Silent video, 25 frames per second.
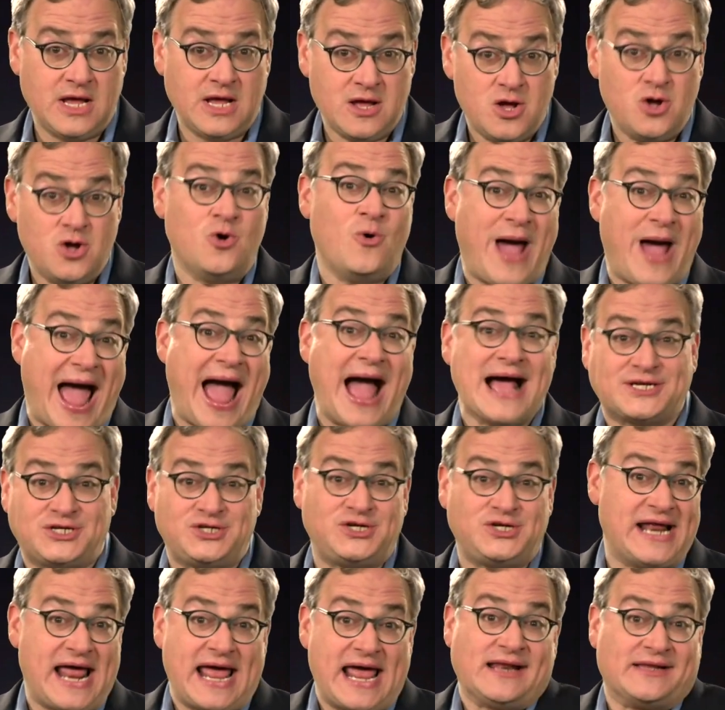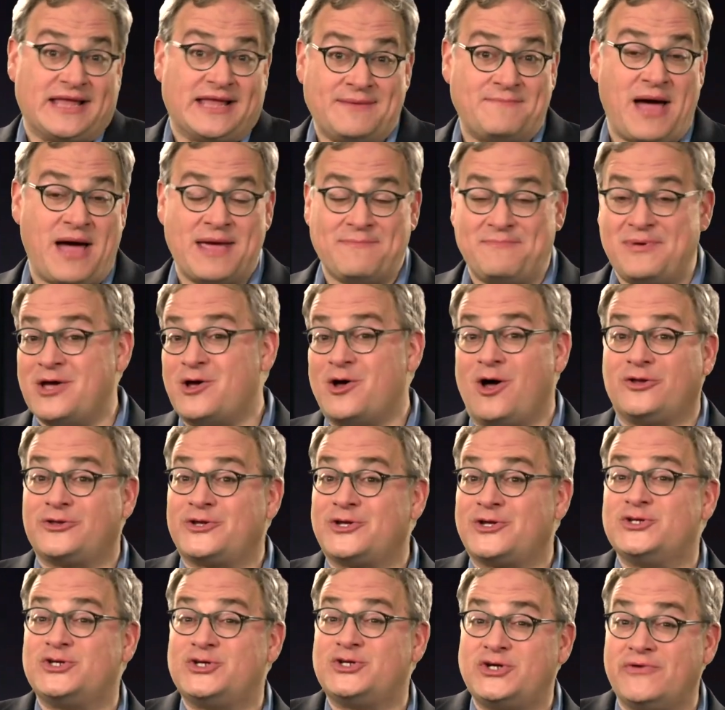who accidentally might be called
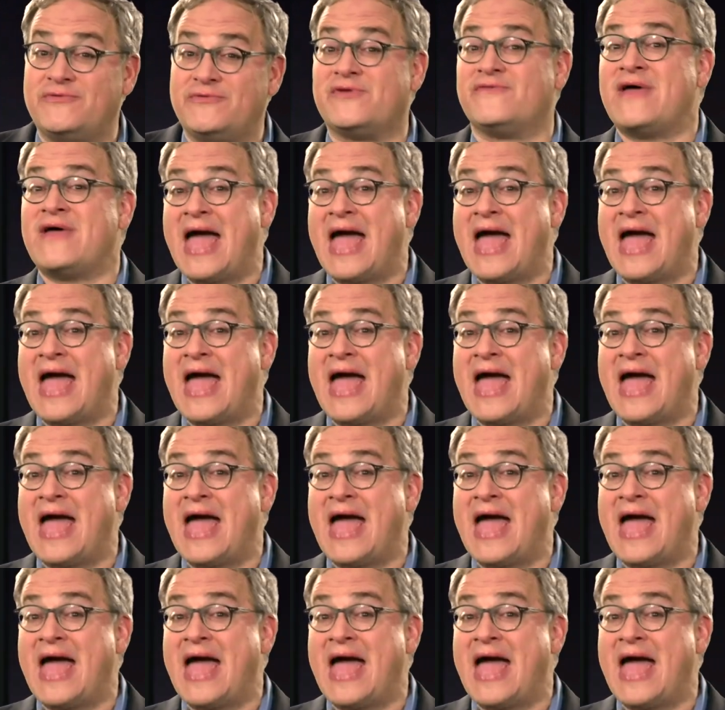conservative.